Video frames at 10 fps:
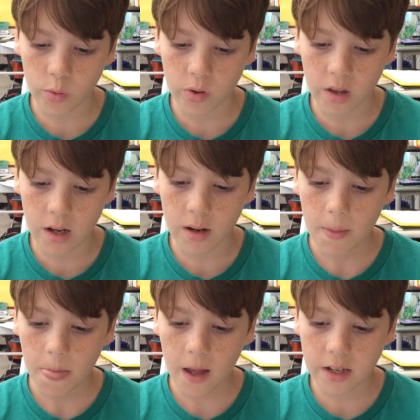thin,
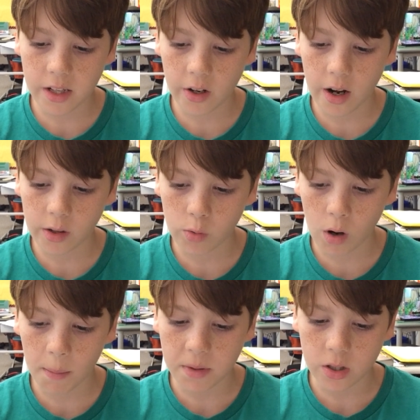and deer had
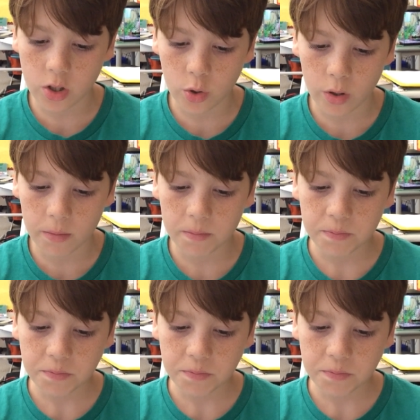cropped it short.